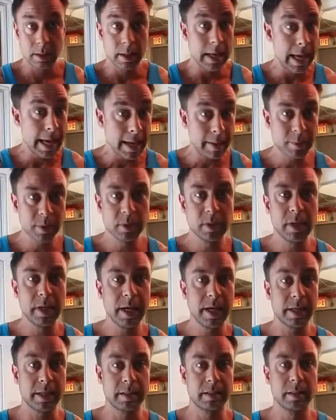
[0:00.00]
Absolutely
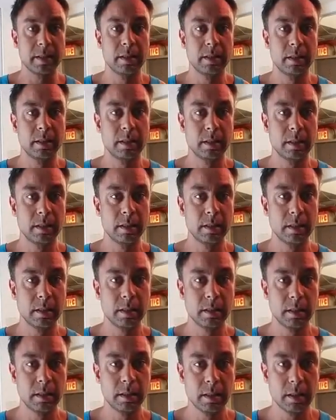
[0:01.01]
not.
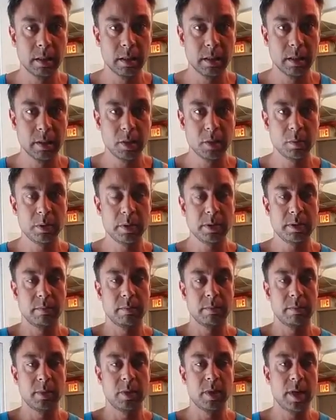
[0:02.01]
You would
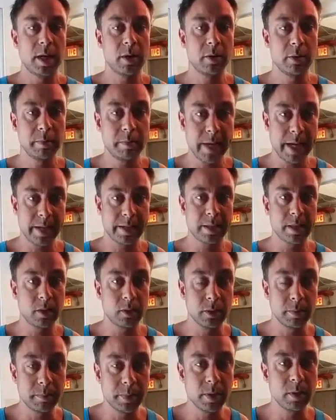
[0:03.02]
drown, pass
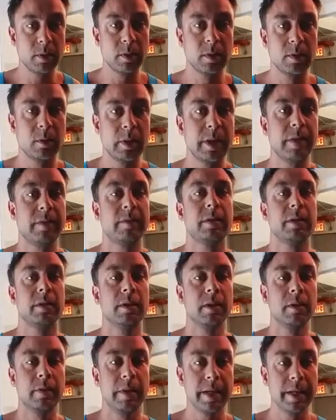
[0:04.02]
out, puke, whatever,
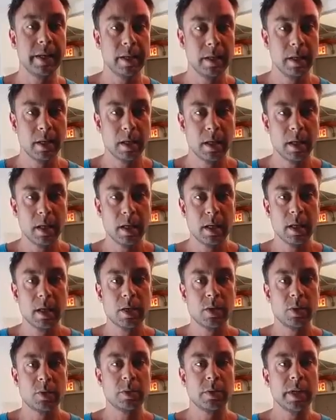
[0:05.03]
right?
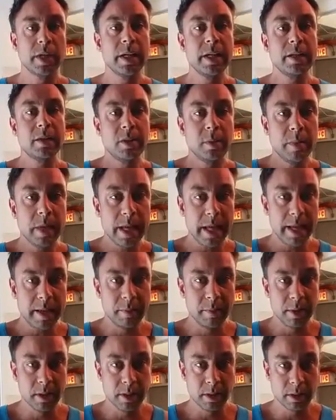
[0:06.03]
So you need to be
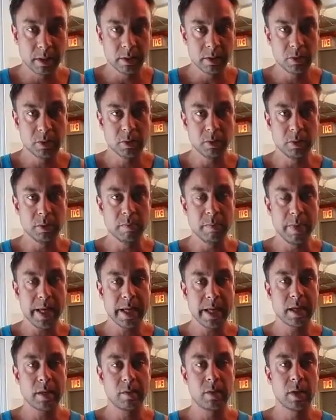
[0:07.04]
able to
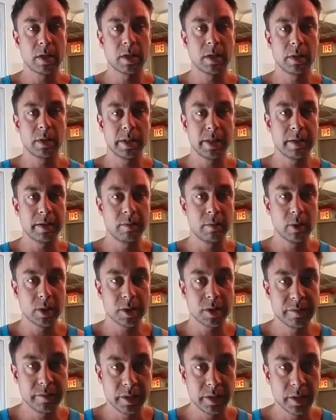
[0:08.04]
make a workout that
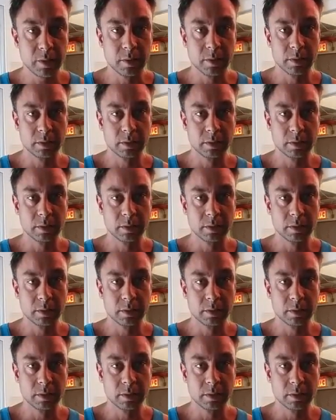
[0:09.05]
works for you.